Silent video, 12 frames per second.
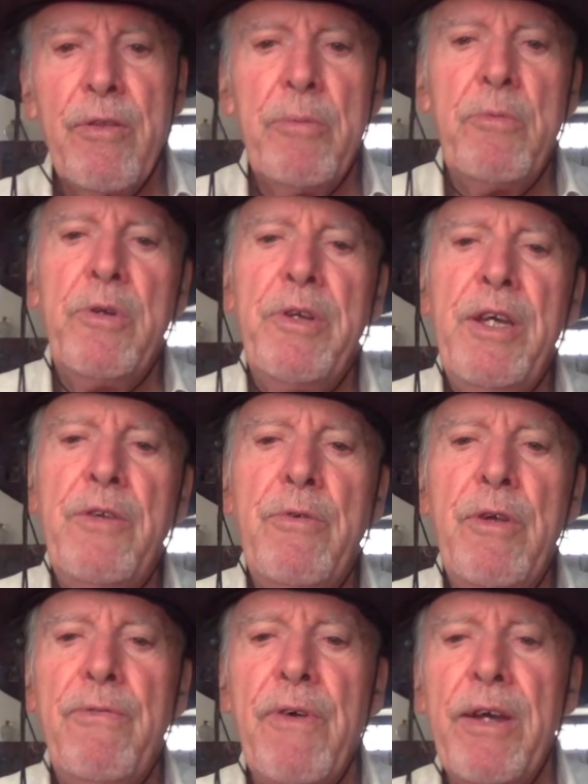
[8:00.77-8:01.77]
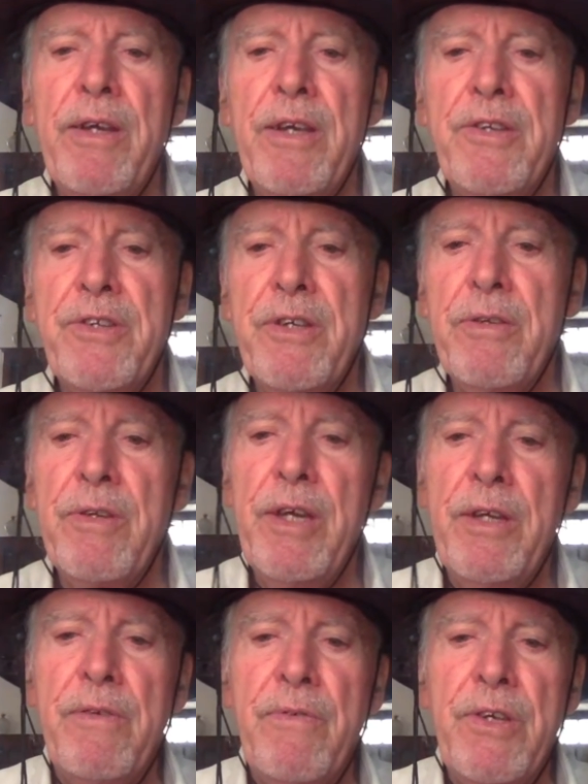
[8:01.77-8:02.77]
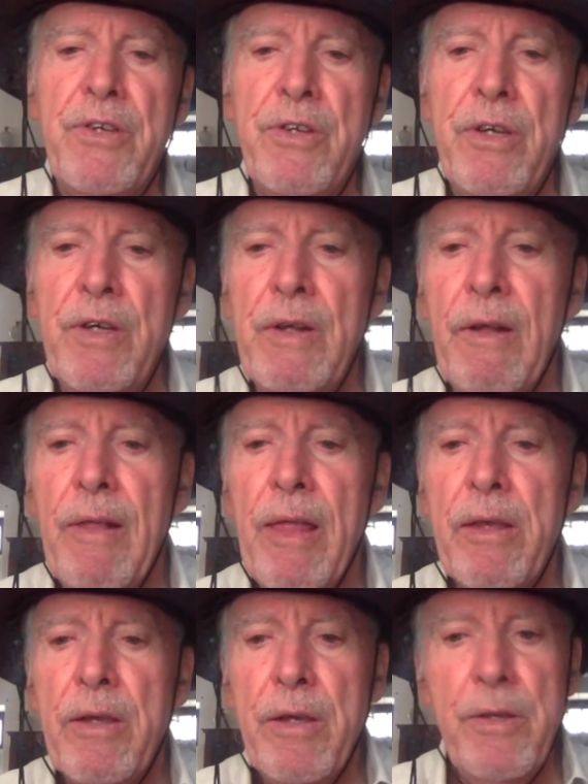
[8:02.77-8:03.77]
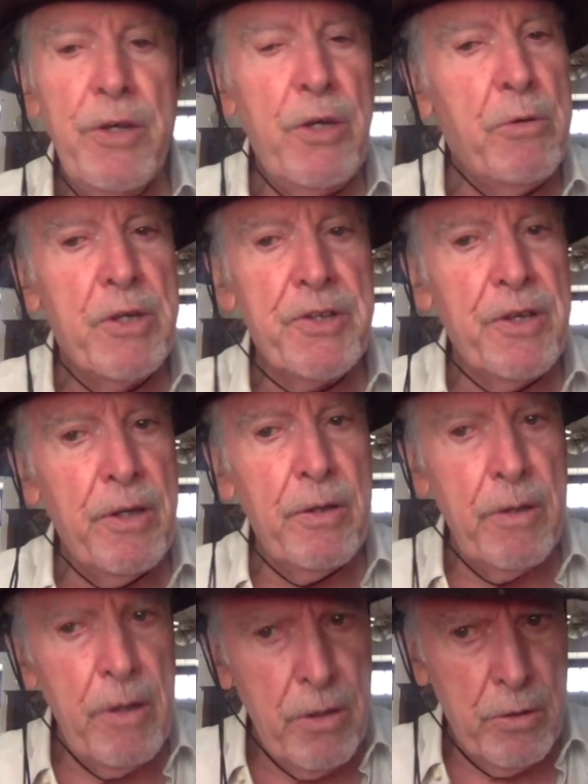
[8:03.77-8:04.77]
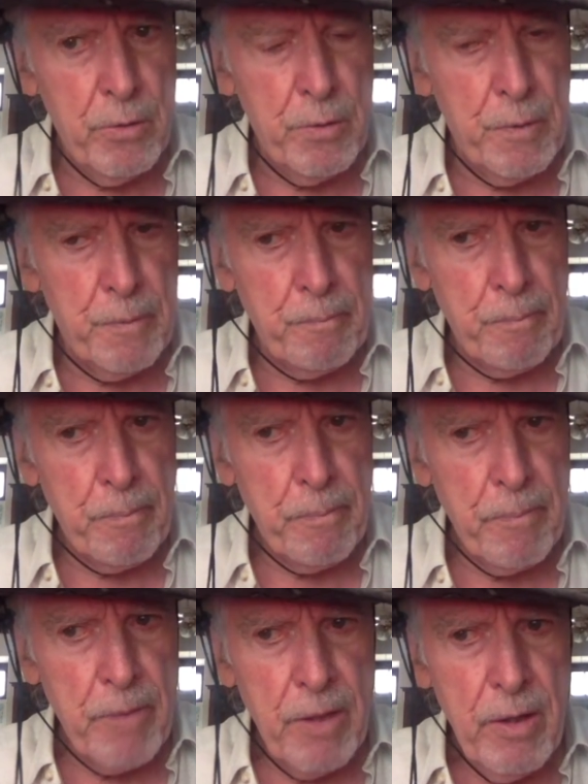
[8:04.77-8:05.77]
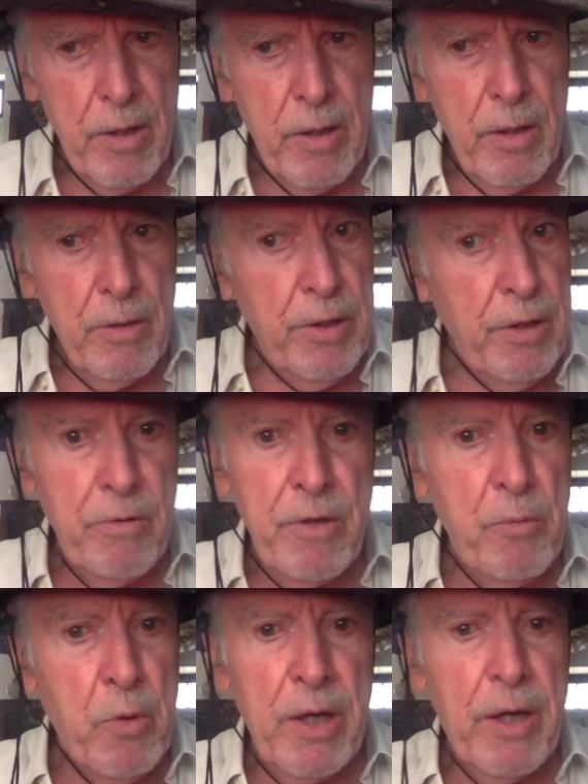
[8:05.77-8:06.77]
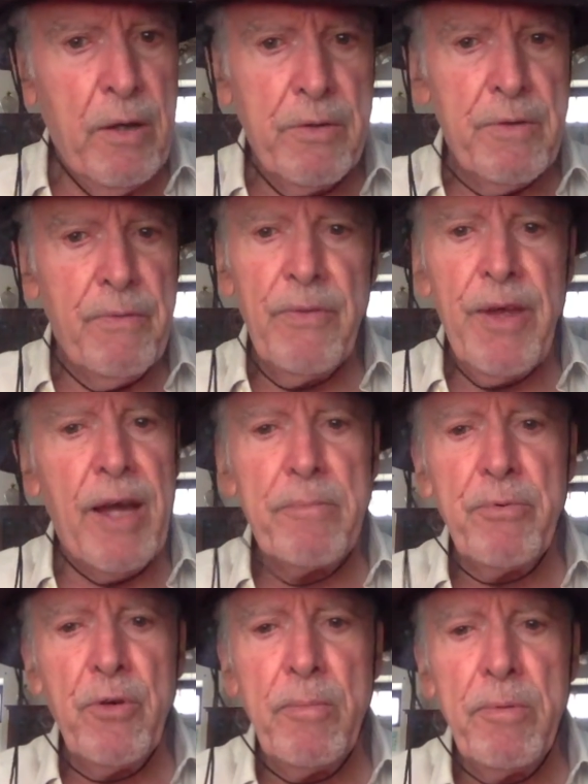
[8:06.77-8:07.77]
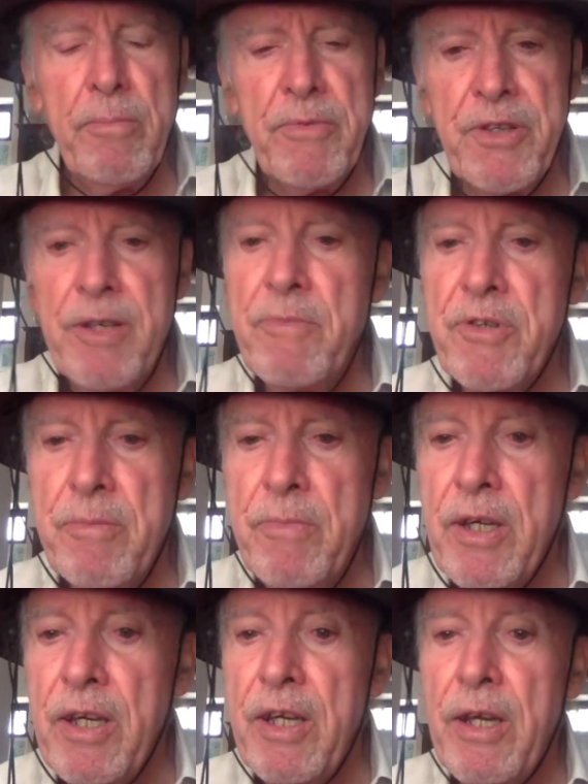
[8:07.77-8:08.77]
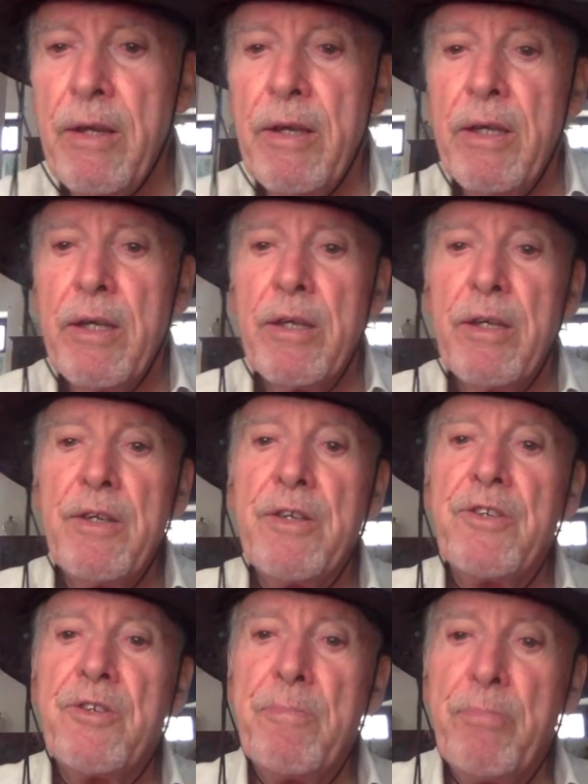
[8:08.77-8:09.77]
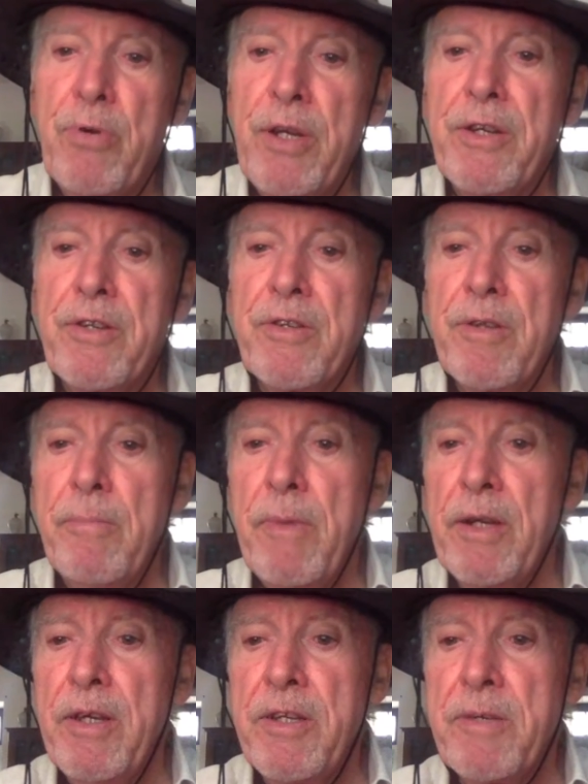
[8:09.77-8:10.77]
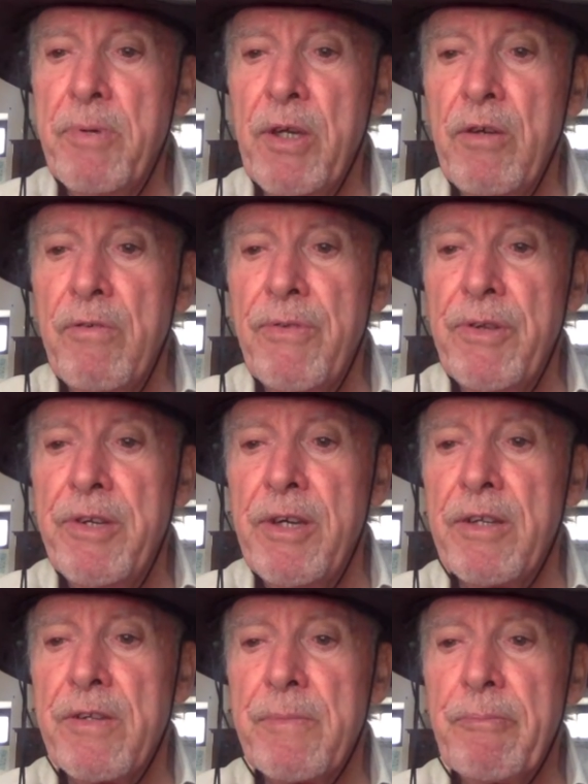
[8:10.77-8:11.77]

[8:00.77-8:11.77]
will need refinancing at the end of this year in the USA alone. The only way out of that problem, seems to me, is to print the money to pay off the debt.